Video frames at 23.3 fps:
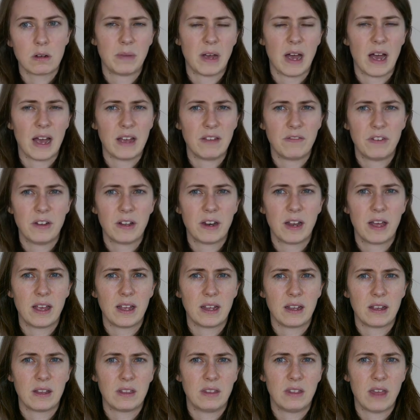but I feel
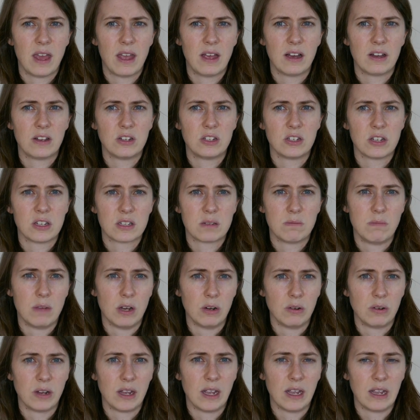like they are just
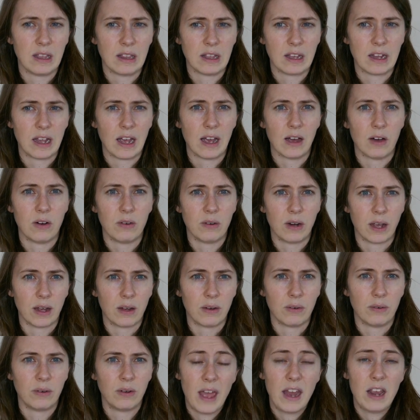milking the cow
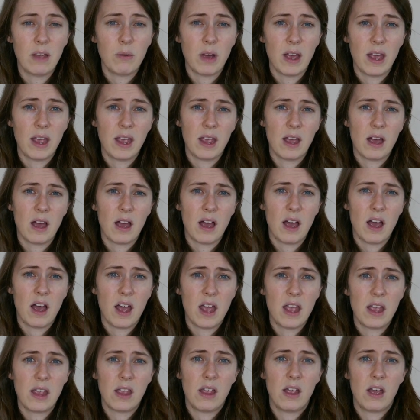now. Anyway,
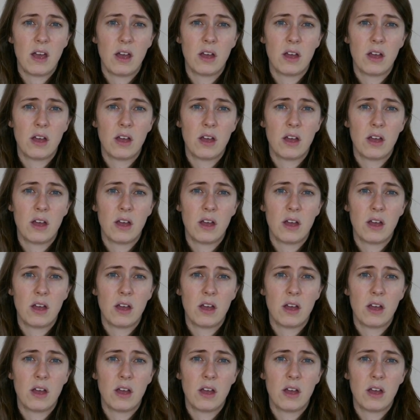I